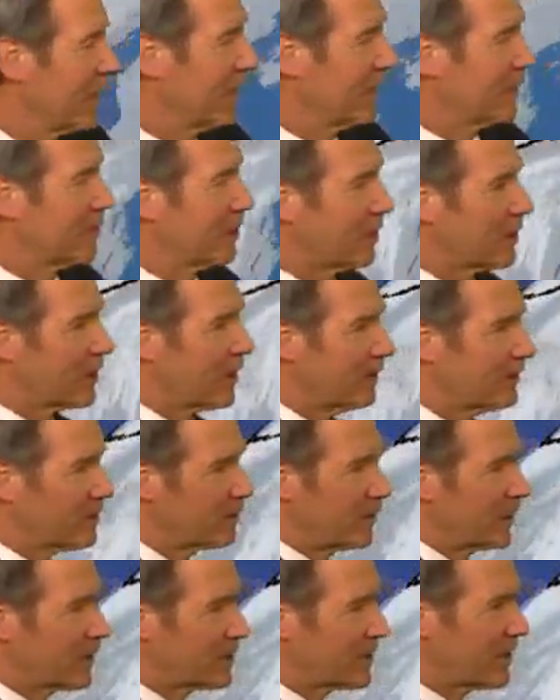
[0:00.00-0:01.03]
You look off
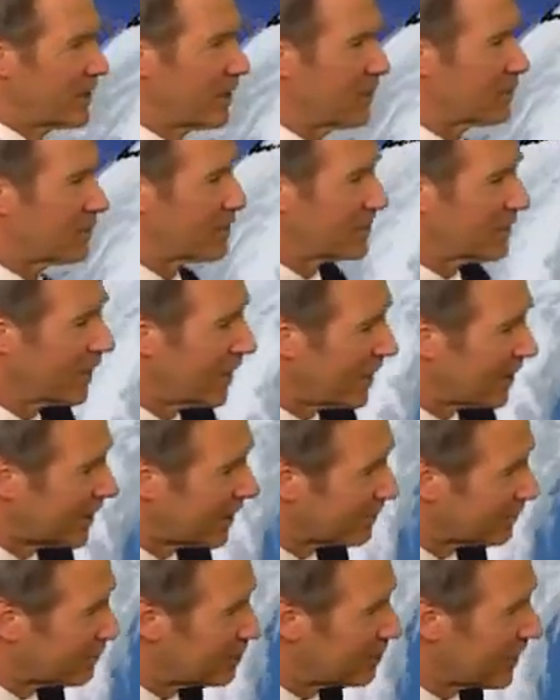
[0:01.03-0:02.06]
the west coast,
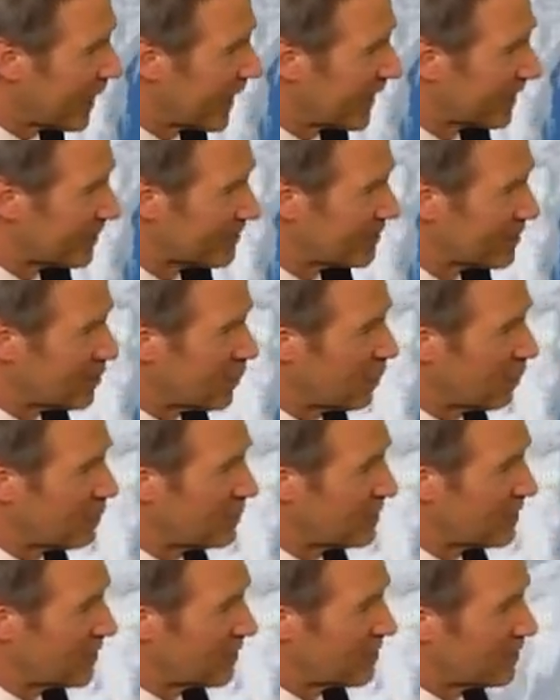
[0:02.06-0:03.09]
another giant
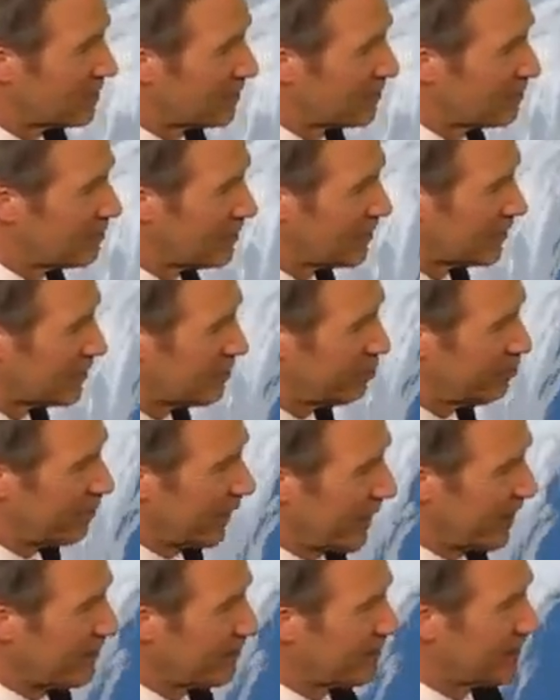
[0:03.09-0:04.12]
storm system just
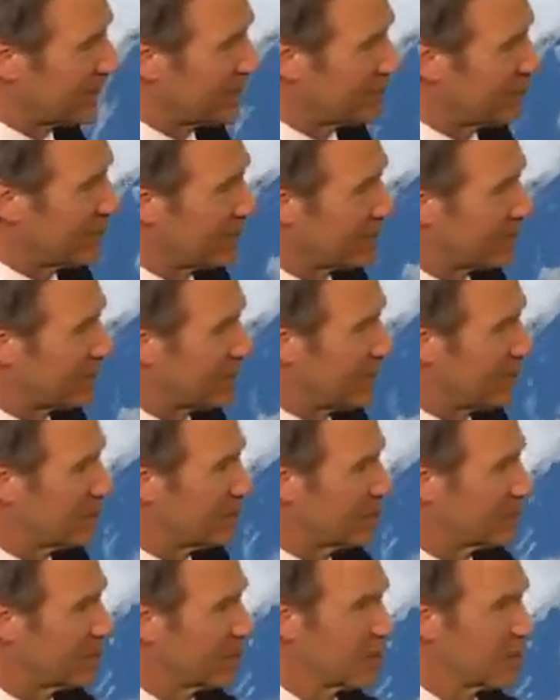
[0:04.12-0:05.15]
pounding the west coast with